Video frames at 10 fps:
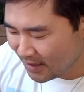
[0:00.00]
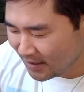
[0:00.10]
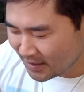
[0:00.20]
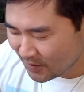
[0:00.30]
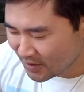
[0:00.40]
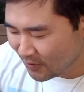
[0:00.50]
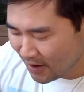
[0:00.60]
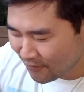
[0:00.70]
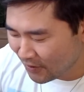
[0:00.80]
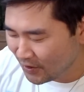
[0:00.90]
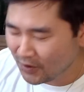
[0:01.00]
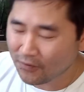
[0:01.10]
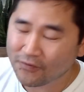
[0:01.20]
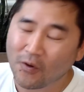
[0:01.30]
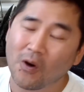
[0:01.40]
Let's see what's going on for you
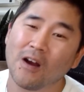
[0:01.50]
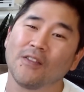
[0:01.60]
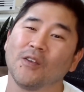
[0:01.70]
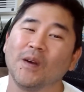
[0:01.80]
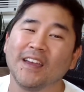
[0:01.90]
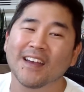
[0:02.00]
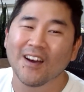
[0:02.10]
for the week